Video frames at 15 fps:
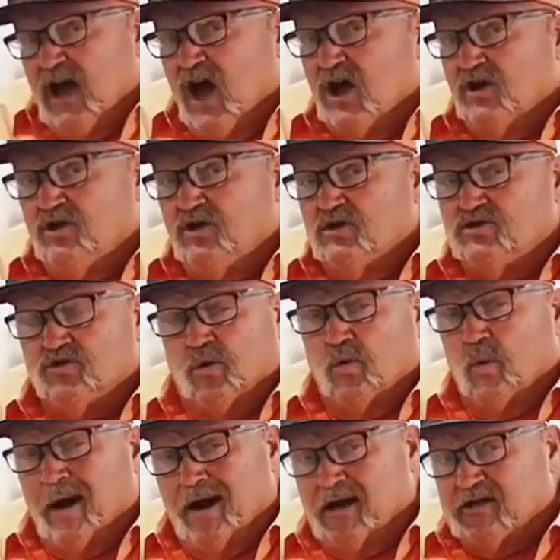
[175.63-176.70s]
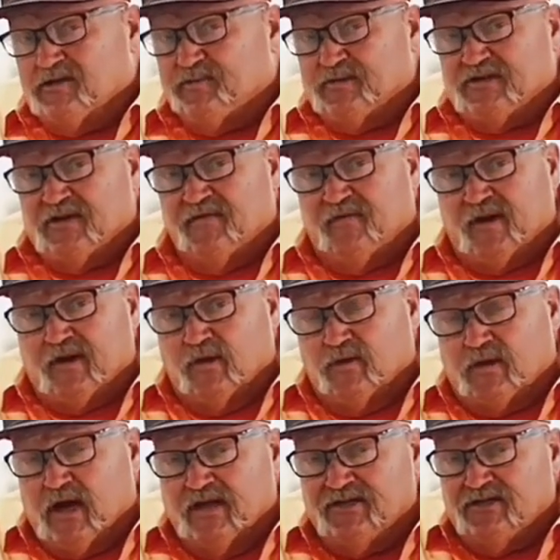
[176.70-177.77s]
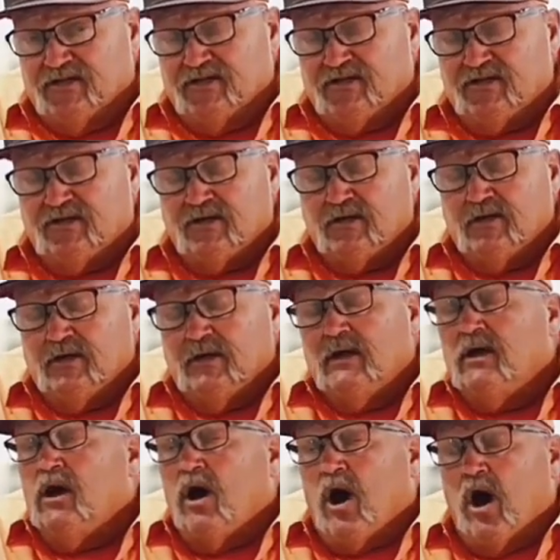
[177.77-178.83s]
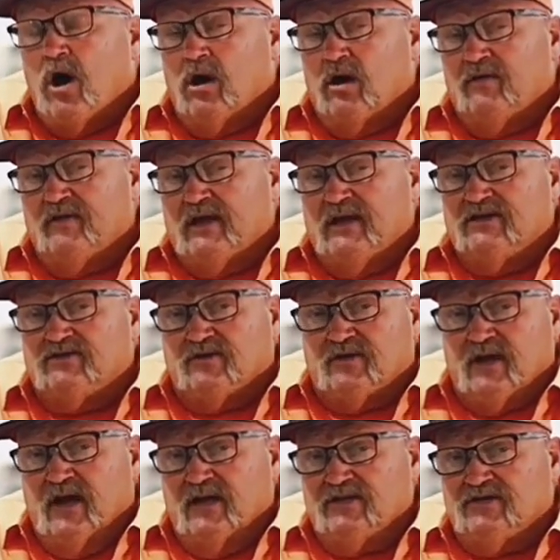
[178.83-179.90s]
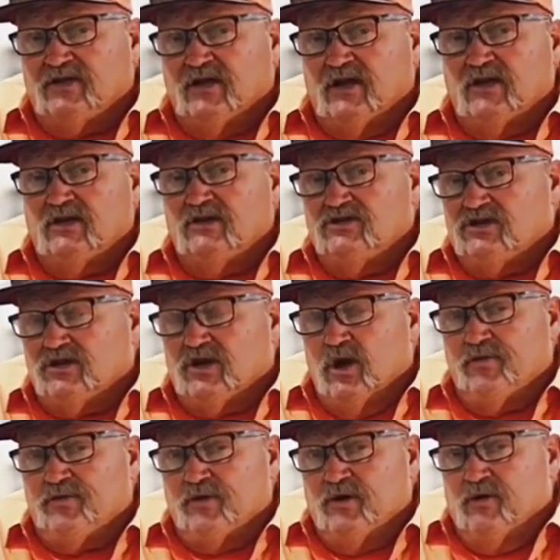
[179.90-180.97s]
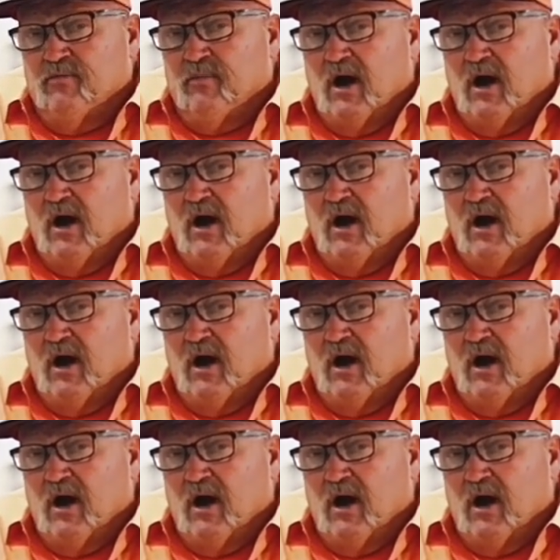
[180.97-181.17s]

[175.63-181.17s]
unusual wear in specific locations? All of these are things that should go through your